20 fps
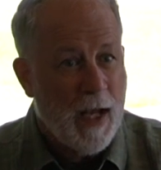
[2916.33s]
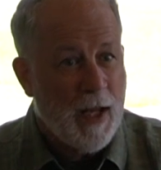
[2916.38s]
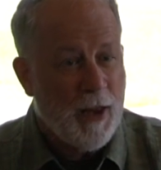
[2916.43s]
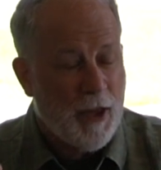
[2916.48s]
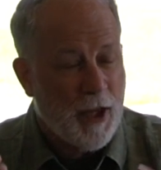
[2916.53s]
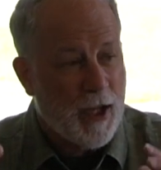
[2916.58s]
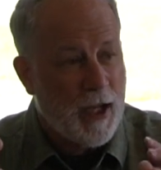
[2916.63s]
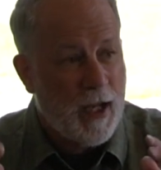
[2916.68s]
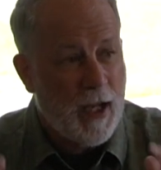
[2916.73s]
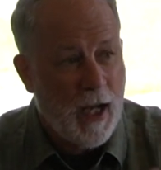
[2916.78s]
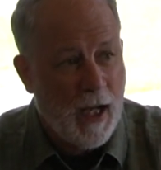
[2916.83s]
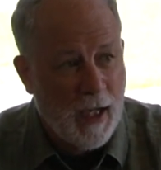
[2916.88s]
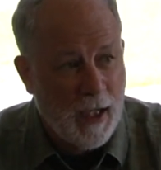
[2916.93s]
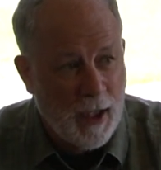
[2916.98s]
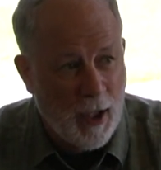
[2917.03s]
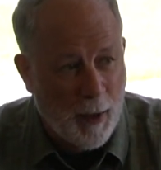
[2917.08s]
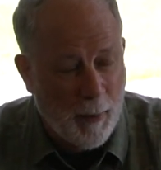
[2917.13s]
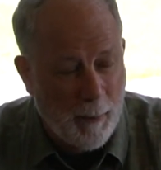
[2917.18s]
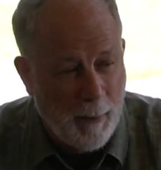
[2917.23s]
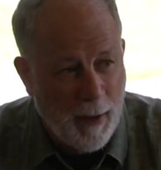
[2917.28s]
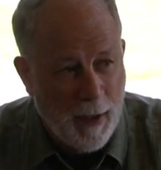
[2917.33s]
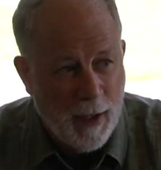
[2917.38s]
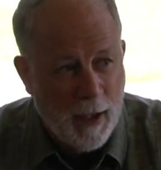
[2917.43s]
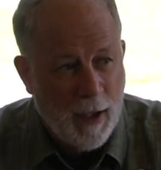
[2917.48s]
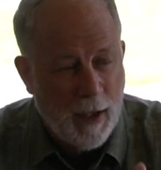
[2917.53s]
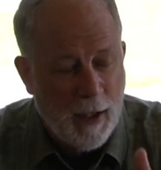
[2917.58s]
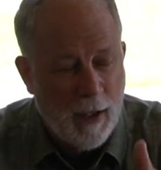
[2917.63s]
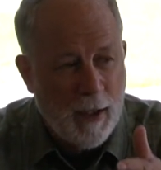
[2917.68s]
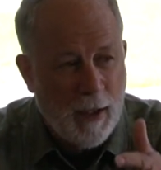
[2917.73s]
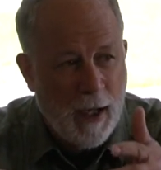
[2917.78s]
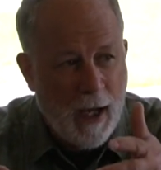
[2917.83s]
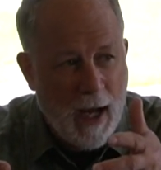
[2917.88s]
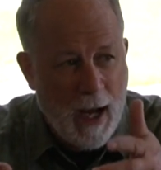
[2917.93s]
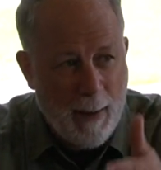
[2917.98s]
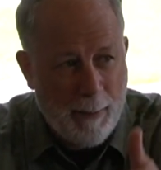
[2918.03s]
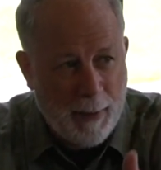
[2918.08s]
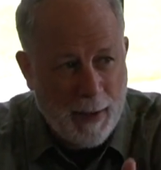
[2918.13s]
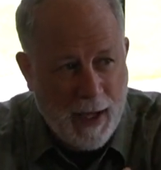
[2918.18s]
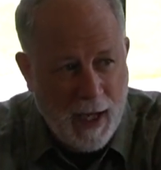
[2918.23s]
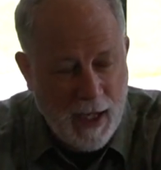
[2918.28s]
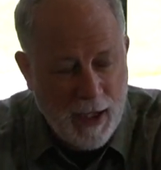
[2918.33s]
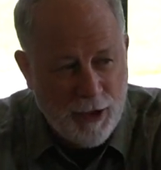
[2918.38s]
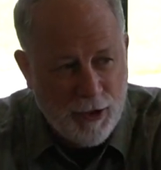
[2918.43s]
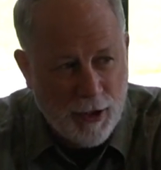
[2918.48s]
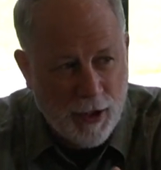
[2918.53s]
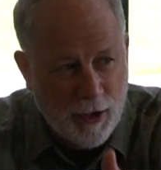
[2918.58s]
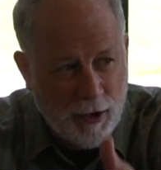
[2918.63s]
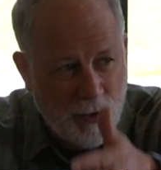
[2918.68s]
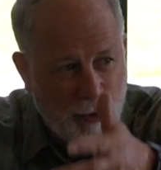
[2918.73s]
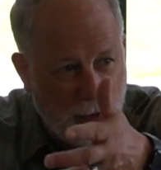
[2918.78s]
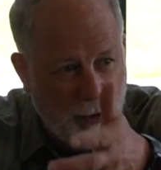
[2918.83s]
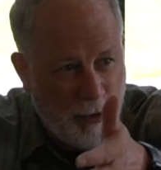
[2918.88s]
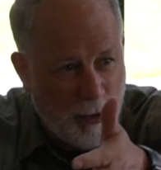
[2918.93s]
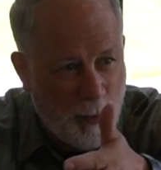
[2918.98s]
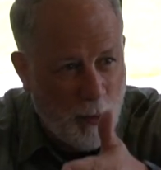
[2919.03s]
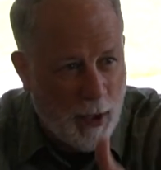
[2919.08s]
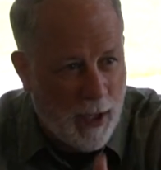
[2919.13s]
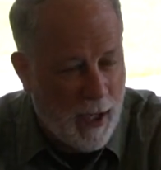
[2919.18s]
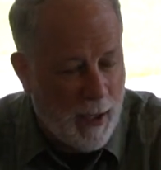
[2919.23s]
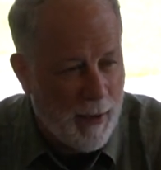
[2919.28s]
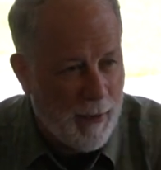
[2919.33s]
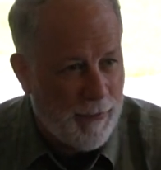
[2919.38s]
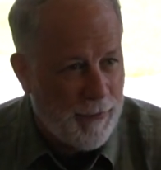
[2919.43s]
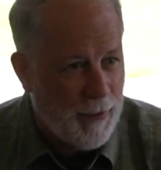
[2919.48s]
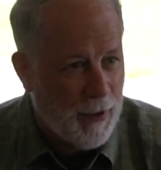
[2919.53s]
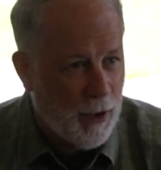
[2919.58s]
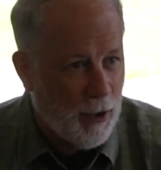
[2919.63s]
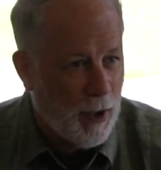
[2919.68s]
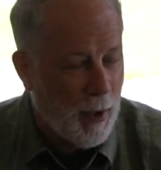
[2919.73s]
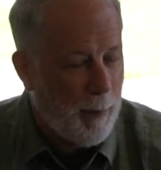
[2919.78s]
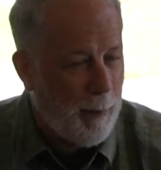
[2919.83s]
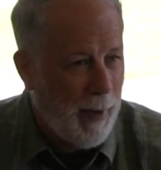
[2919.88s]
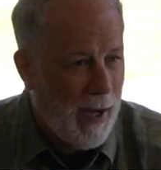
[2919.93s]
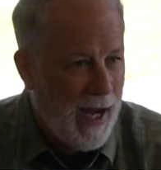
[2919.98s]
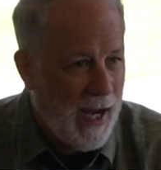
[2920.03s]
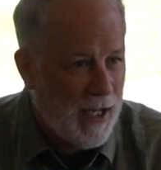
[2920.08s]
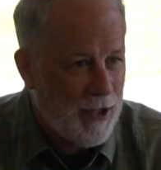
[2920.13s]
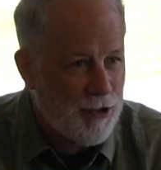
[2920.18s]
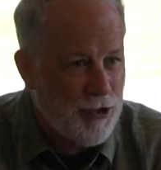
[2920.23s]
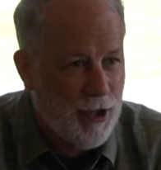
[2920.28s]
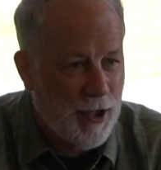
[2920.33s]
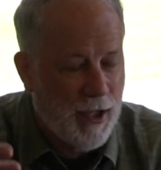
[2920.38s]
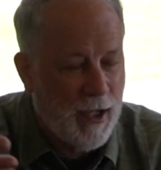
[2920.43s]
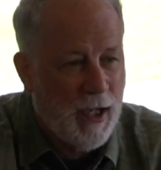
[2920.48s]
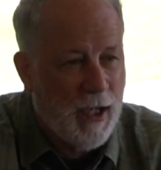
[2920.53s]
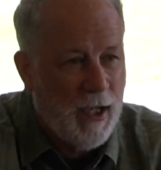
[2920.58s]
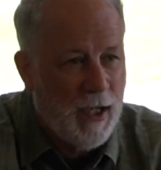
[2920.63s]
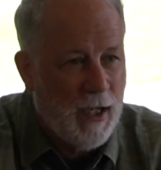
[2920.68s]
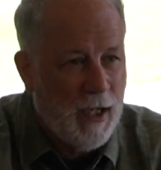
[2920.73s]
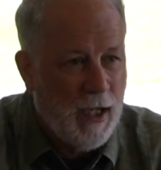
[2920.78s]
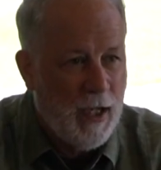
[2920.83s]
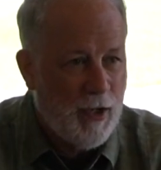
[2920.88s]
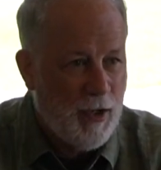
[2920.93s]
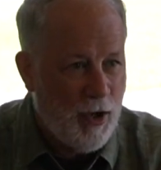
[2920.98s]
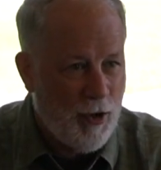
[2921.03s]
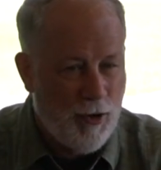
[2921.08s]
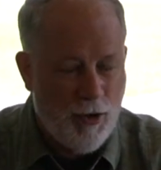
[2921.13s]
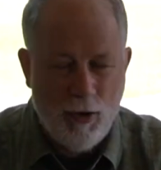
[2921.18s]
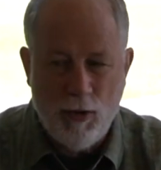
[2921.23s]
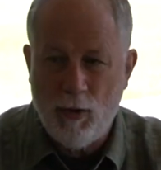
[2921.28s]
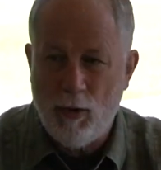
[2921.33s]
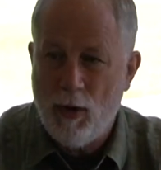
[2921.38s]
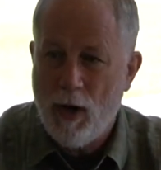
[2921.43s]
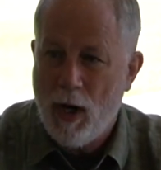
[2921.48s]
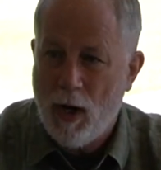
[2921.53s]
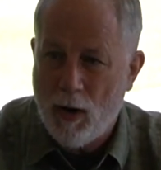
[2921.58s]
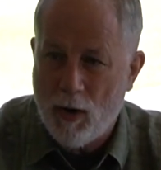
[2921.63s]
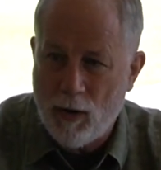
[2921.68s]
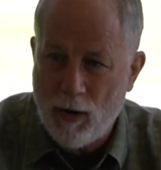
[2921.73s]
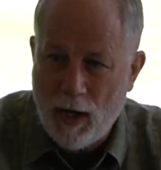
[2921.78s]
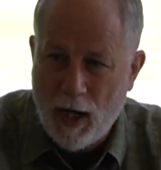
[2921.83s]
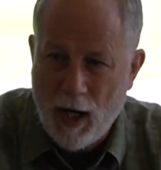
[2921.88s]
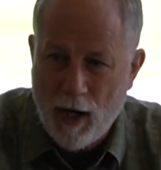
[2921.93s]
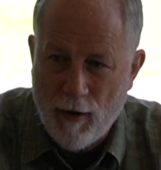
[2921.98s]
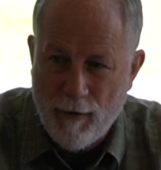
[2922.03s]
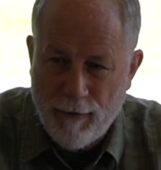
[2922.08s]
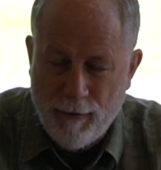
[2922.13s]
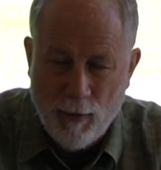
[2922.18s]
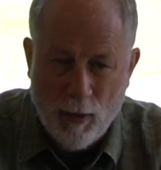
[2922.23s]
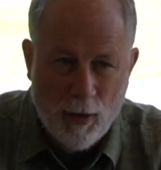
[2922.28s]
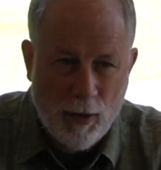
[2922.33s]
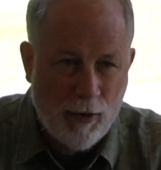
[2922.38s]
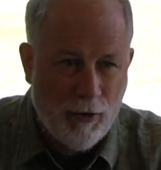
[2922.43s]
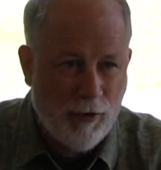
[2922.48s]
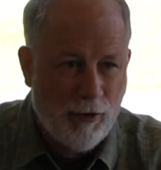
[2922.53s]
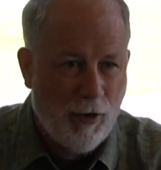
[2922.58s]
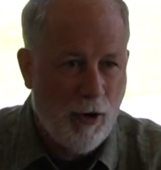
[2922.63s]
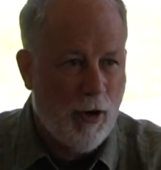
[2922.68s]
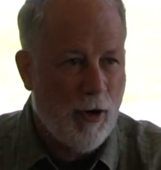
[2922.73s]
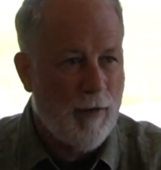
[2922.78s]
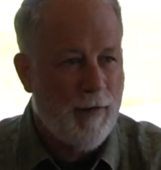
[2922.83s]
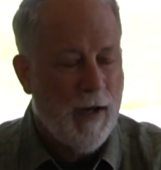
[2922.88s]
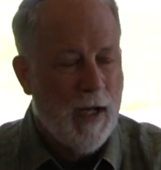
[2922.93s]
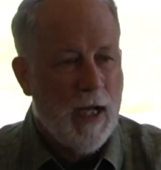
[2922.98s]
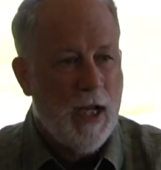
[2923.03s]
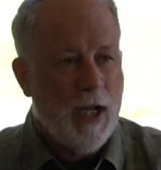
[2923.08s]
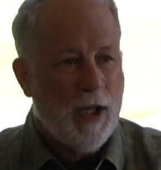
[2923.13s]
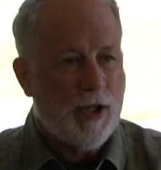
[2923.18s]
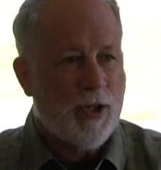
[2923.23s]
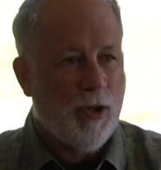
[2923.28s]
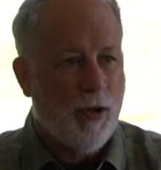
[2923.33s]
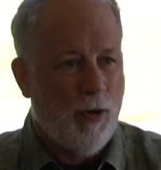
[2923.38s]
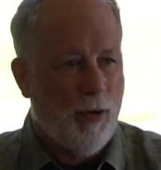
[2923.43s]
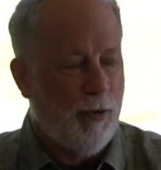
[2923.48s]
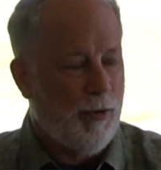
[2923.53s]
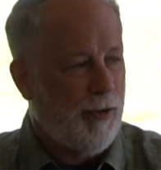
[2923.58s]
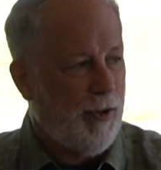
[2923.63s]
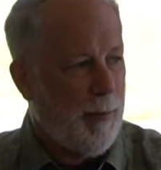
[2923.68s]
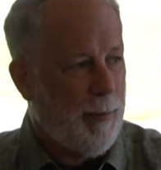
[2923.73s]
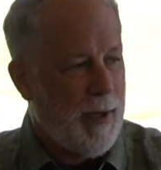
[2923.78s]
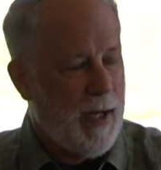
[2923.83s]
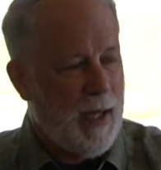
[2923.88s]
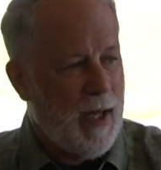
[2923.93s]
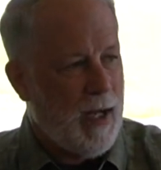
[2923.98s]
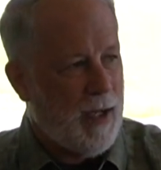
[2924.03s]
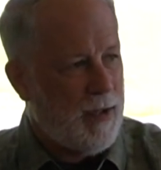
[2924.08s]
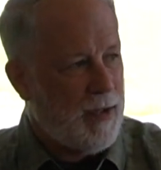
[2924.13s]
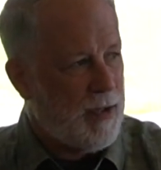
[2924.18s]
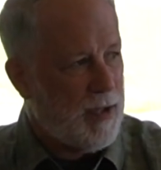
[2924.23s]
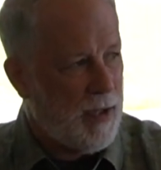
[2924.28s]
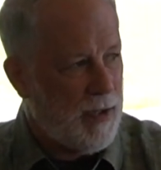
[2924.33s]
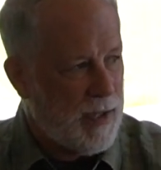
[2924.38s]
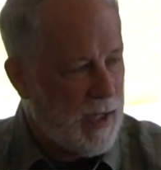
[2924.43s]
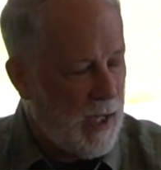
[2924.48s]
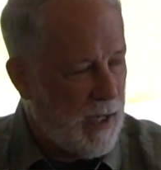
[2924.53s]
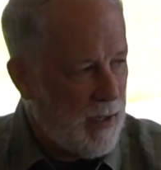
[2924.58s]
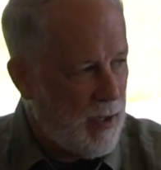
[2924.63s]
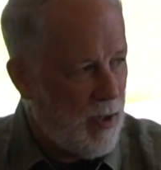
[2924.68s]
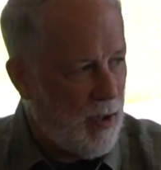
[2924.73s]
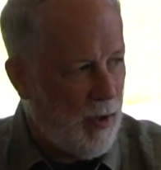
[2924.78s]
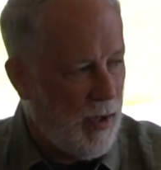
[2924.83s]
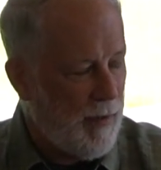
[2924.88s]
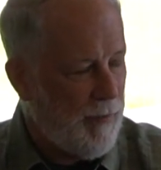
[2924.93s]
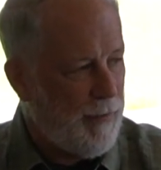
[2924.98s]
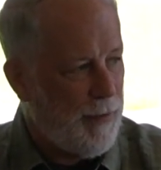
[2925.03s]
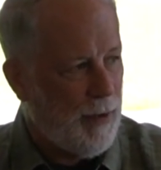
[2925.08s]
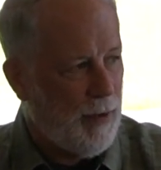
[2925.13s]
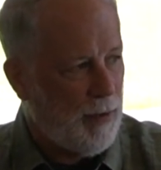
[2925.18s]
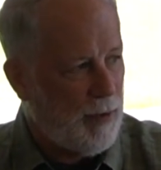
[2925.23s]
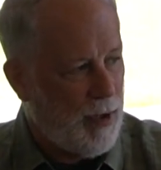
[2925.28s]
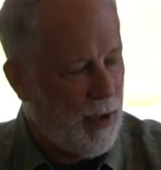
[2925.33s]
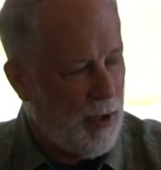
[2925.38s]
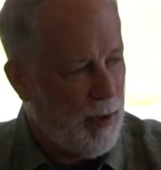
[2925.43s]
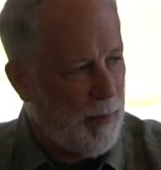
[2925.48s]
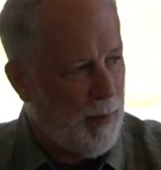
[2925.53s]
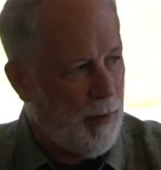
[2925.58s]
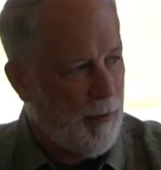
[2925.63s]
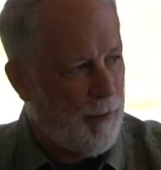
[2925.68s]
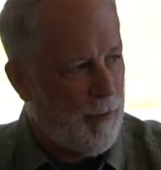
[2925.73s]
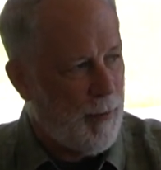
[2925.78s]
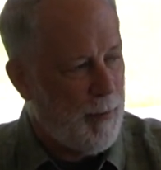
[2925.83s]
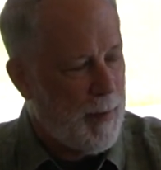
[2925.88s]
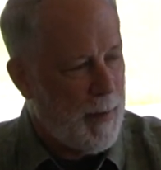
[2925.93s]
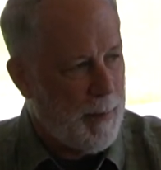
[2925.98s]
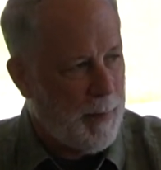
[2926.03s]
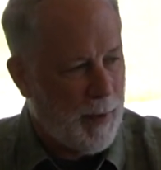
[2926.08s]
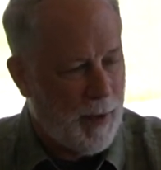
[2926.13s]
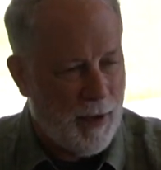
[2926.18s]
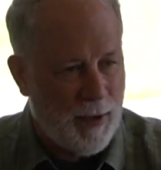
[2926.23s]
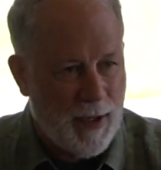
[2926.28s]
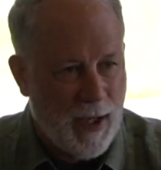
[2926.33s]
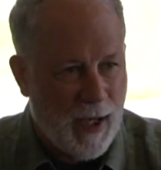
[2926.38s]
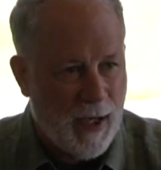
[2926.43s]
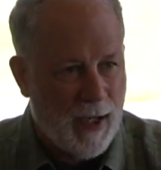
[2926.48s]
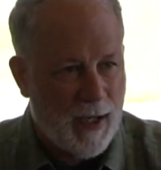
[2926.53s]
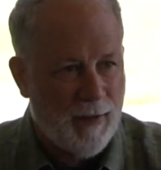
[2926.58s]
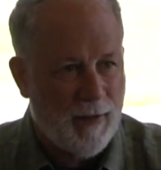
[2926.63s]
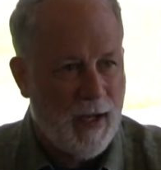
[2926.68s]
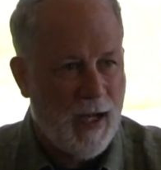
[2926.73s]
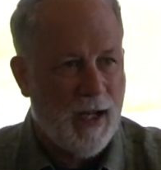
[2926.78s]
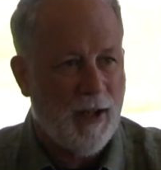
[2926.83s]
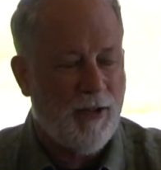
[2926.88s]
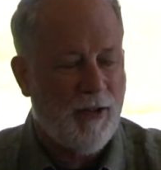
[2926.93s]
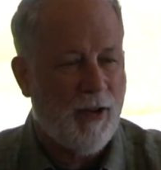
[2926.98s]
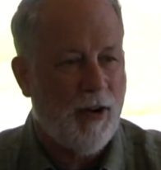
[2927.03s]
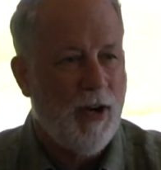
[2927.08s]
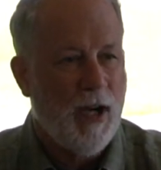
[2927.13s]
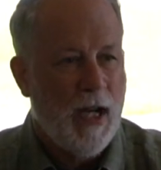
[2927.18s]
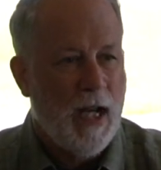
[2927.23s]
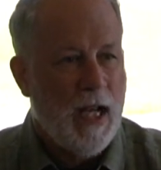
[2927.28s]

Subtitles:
the kingdom application to what I feel a passion to do or care for or serve. So somebody that says, I feel terrible for people that are dying of cancer,